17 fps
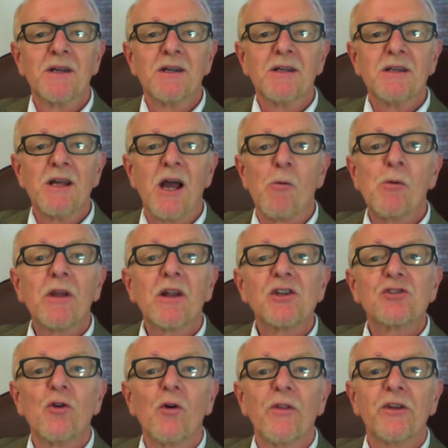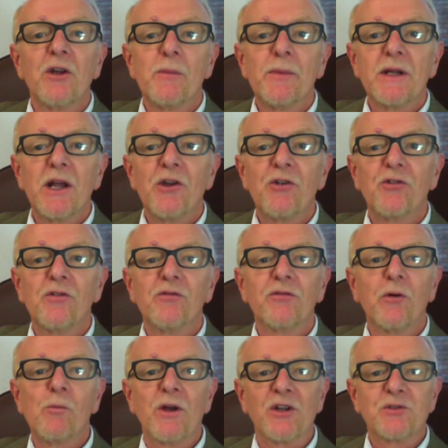and when I saw the nomination
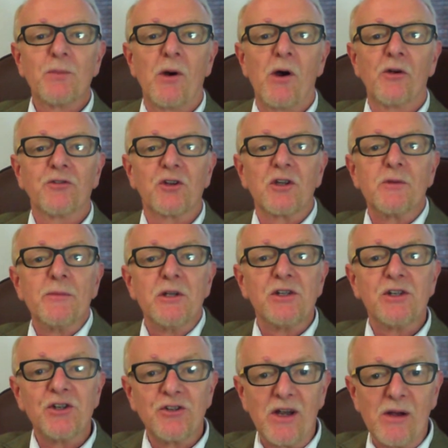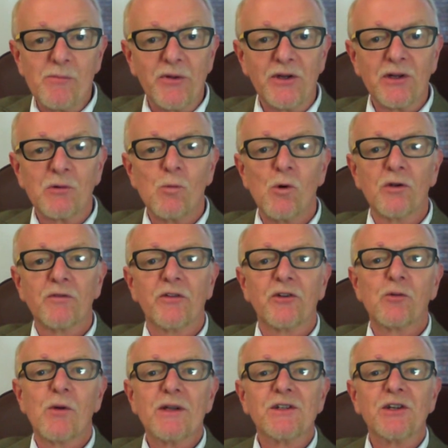for West Berkshire Community Champion Award for
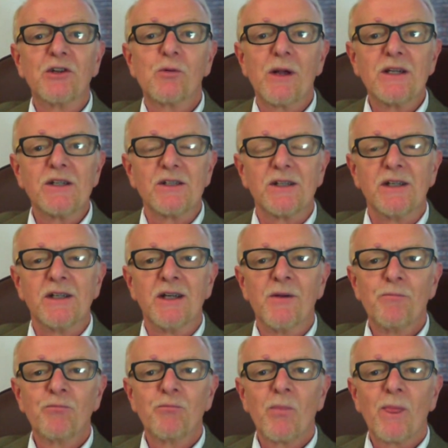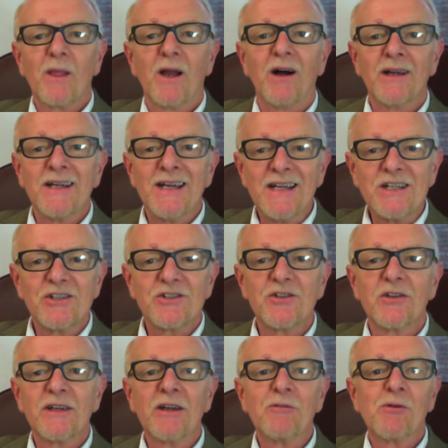2020, I
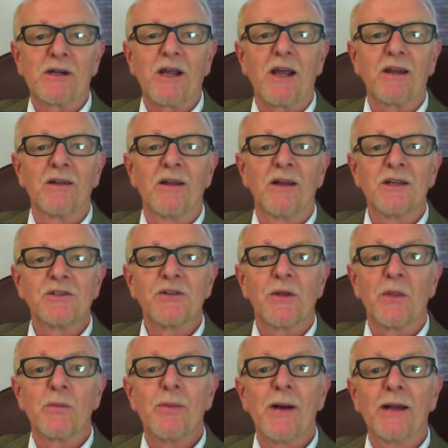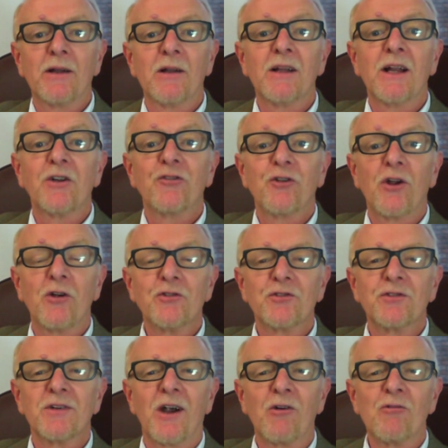instantly recognised that the panel had
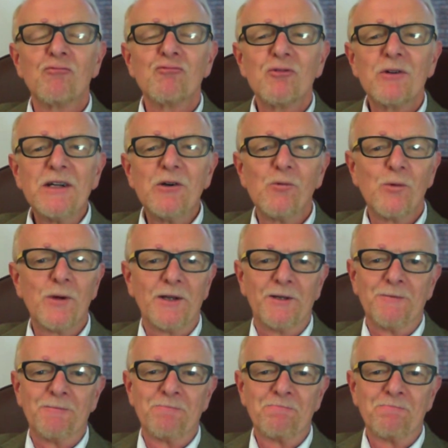chosen a real winner.